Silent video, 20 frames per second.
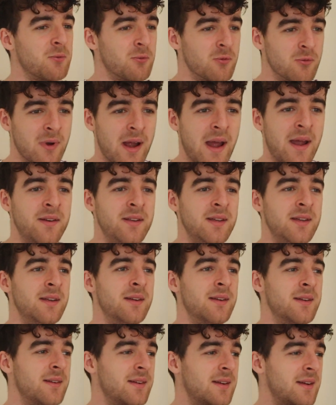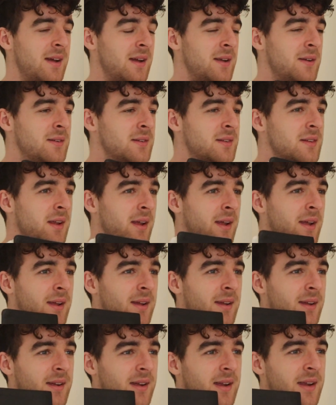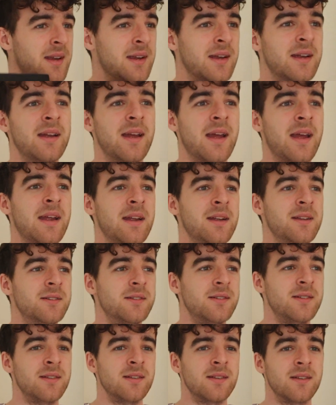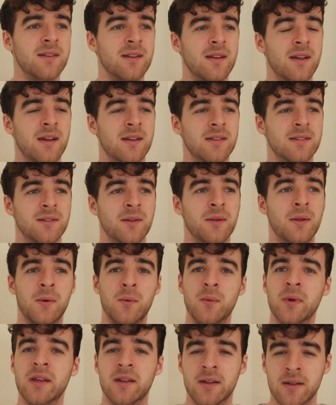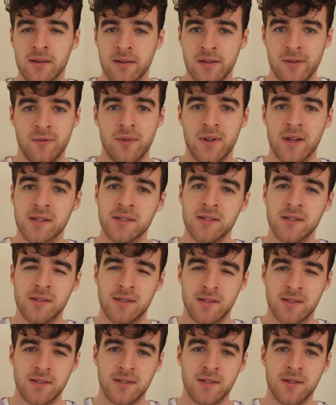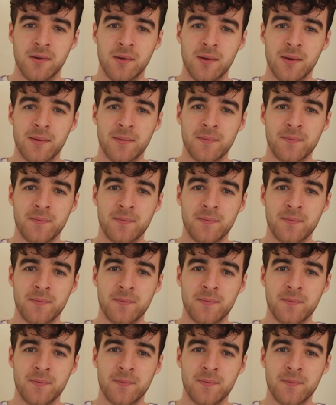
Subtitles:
ready and engaged so that we can live like Jesus too.